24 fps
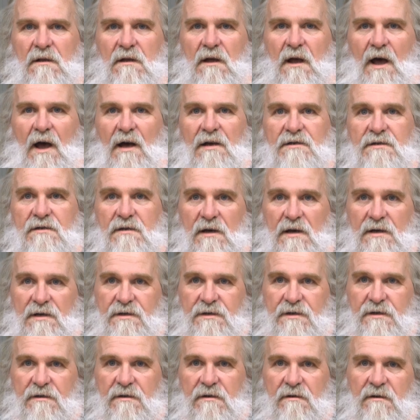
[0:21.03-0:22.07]

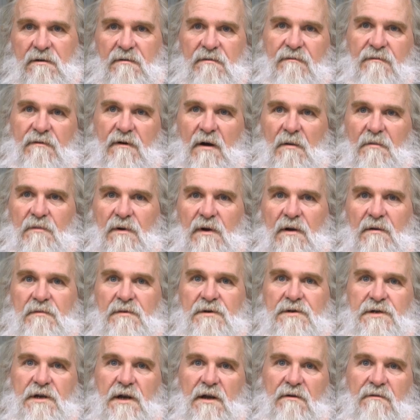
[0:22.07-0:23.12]
isolation of operating
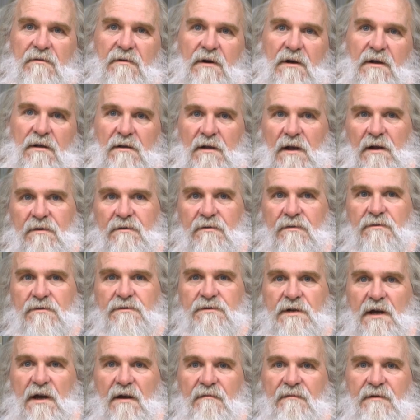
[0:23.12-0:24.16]
machinery and electrical
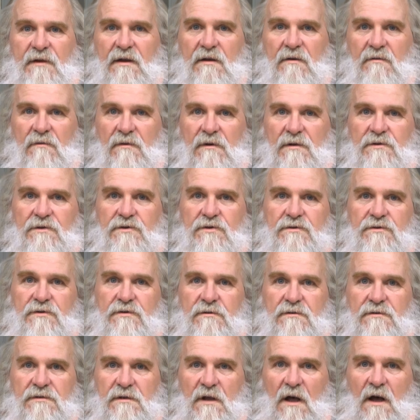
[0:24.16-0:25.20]
safety, which
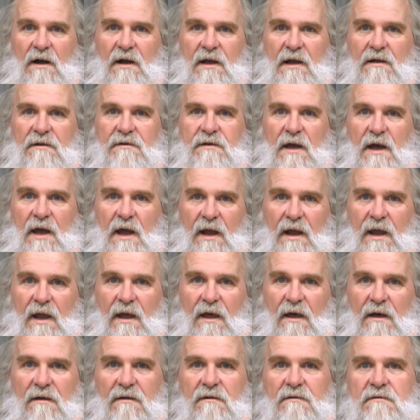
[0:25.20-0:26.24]
is lockout,
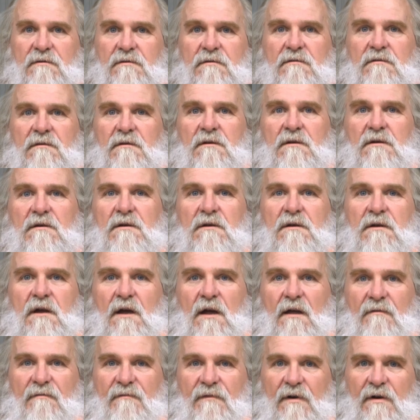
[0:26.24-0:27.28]
tagout,
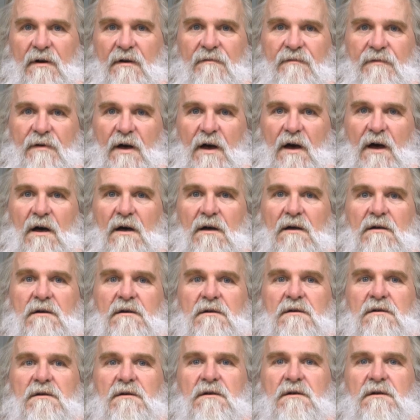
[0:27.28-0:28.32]
and verify.
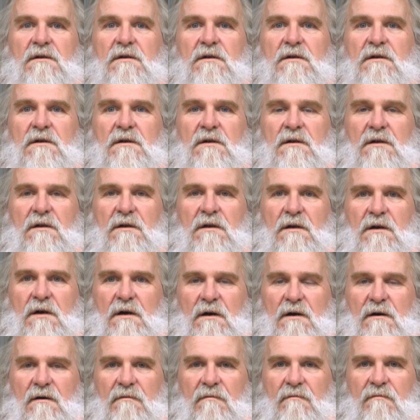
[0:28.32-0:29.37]

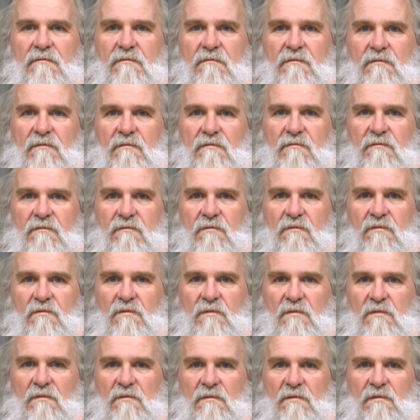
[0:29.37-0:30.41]

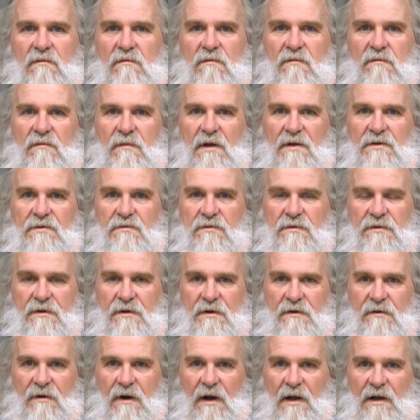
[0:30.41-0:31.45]
That's one of the
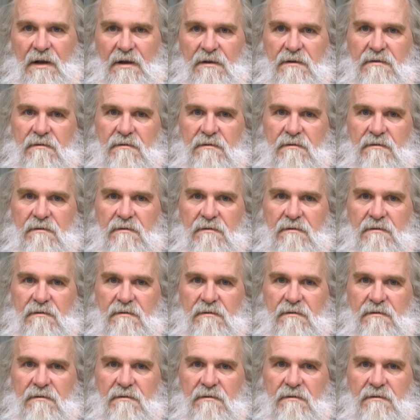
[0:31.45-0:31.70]
great